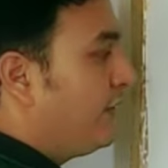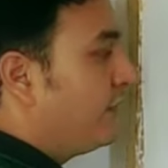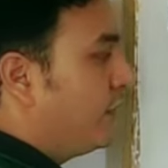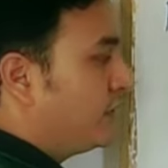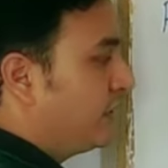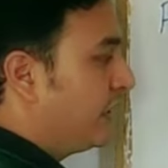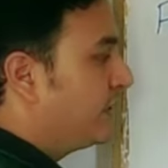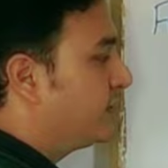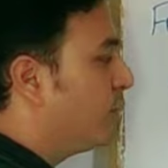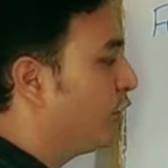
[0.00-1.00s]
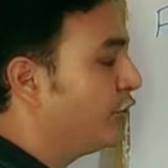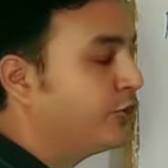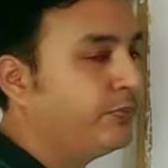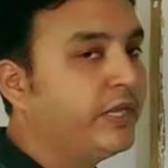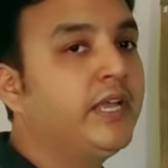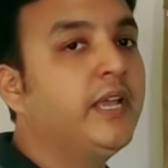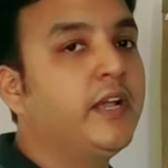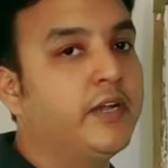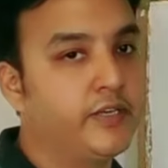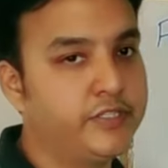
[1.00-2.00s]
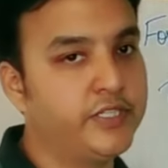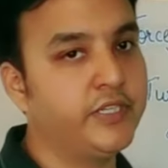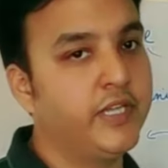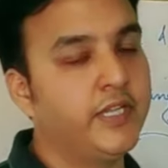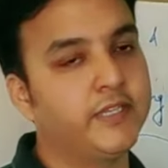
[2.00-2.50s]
The first thing is the body should be rigid.